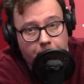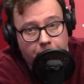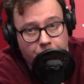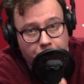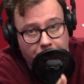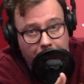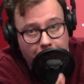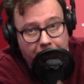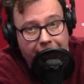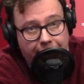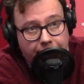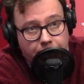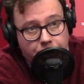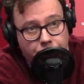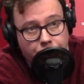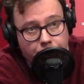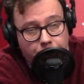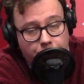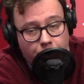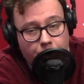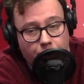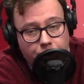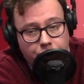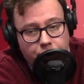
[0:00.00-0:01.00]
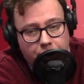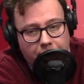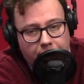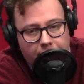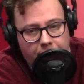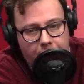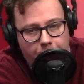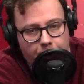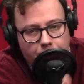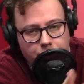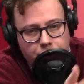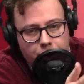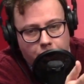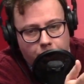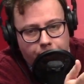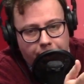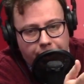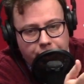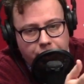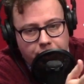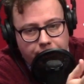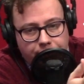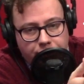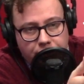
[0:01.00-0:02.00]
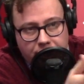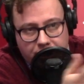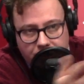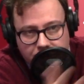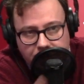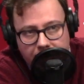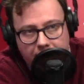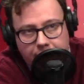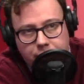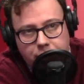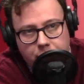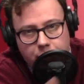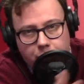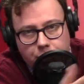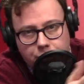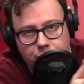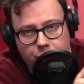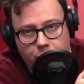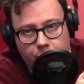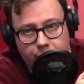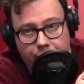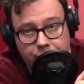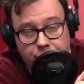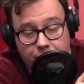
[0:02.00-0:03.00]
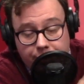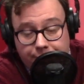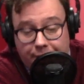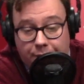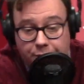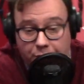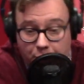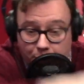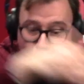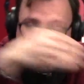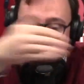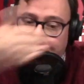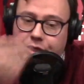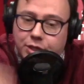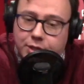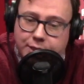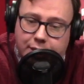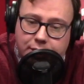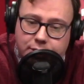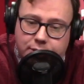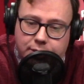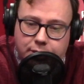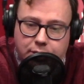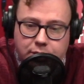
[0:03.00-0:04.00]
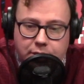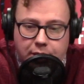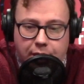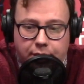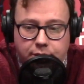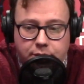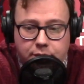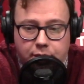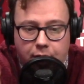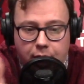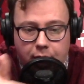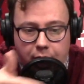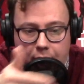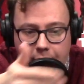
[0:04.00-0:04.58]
But the big issue wasn't a, it wasn't a question of success. It wasn't a question of how you measure that success.